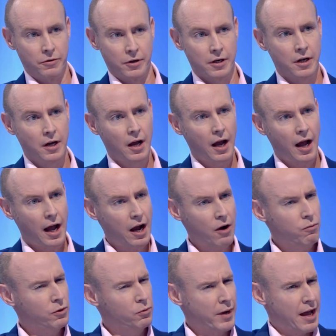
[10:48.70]
union.
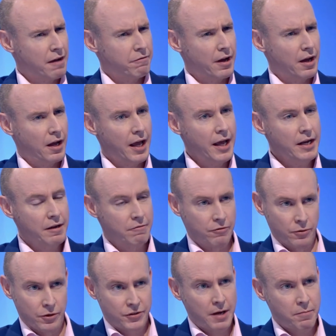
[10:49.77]
How will we have any
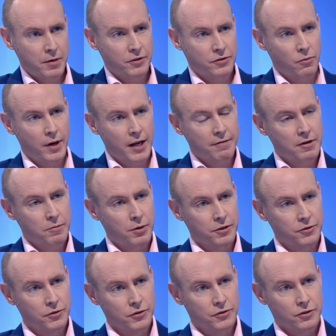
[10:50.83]
influence? That means that we're giving
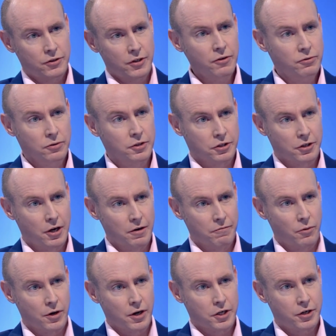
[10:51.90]
Brussels total control
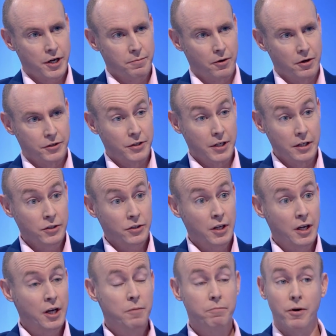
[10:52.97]
of what our trade policy is,
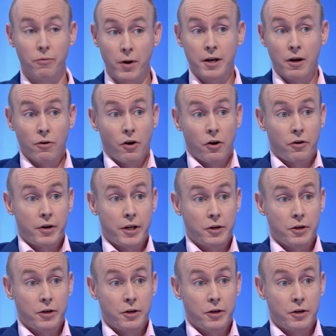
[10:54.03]
but we're no longer